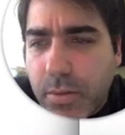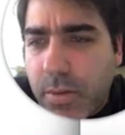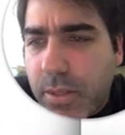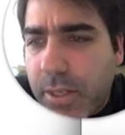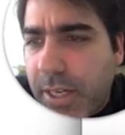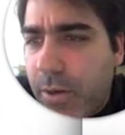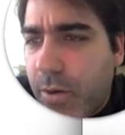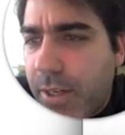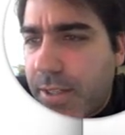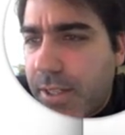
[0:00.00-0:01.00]
here
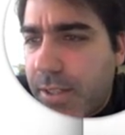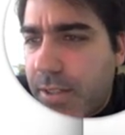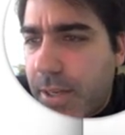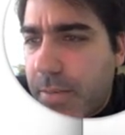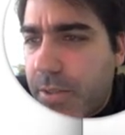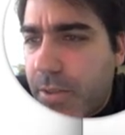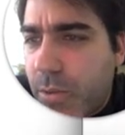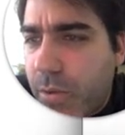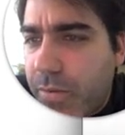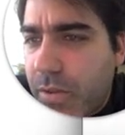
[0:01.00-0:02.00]
it says James is
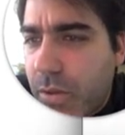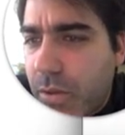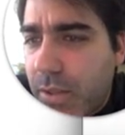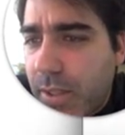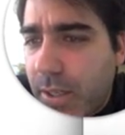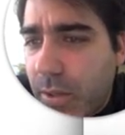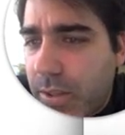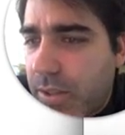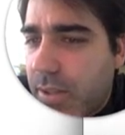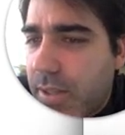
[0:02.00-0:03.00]
12 years old, here it
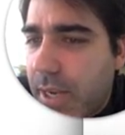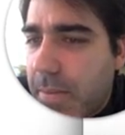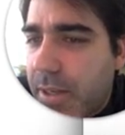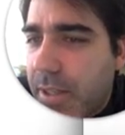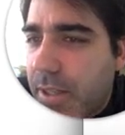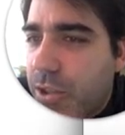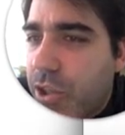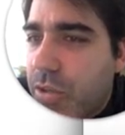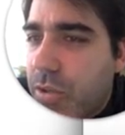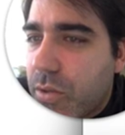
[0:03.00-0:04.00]
says the same, but the
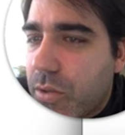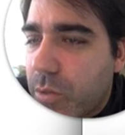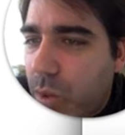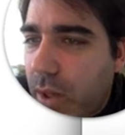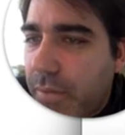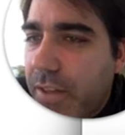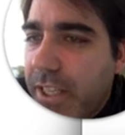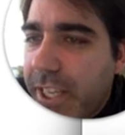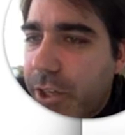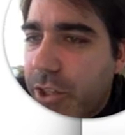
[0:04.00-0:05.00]
years 12
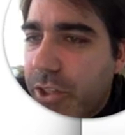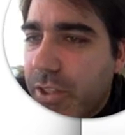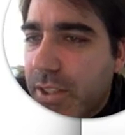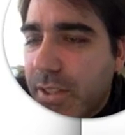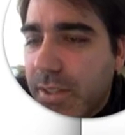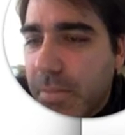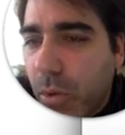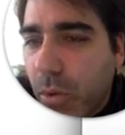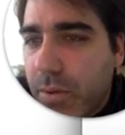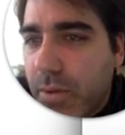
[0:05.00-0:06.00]
years is in bold.